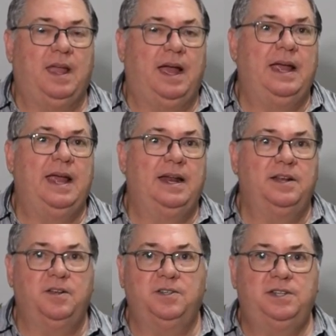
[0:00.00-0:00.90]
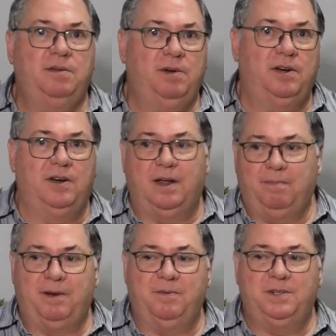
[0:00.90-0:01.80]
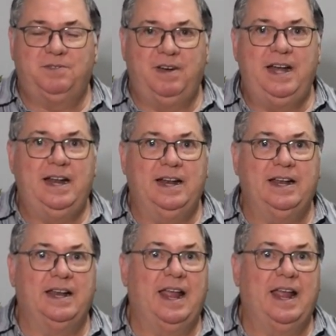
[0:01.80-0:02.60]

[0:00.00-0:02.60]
I had a dosimeter up and was reading it,